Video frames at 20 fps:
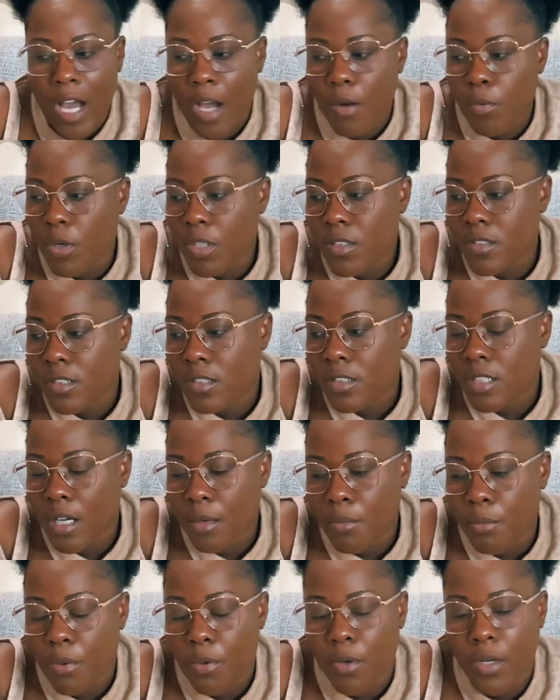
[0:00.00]
I was a
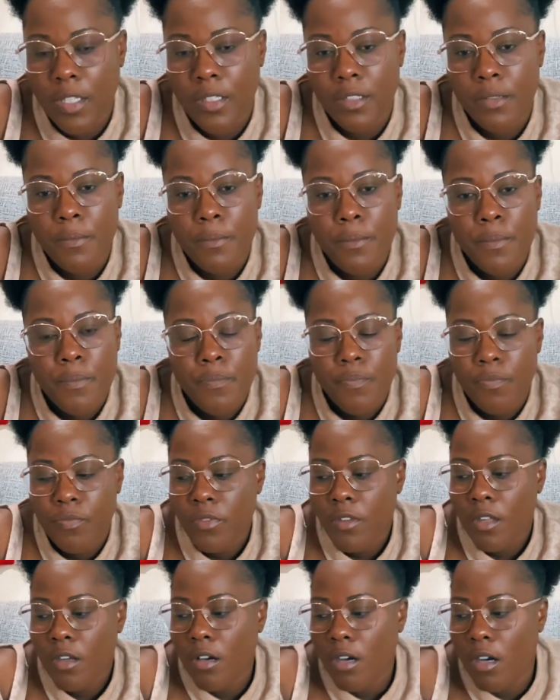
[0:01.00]
tomboy.
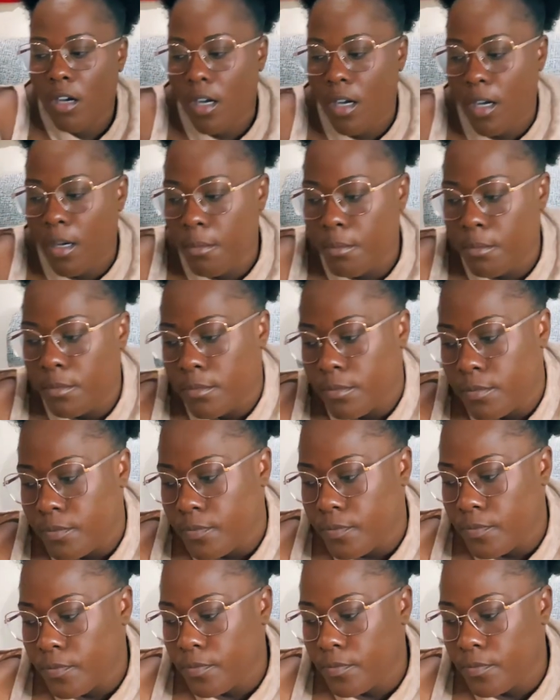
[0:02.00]
Um,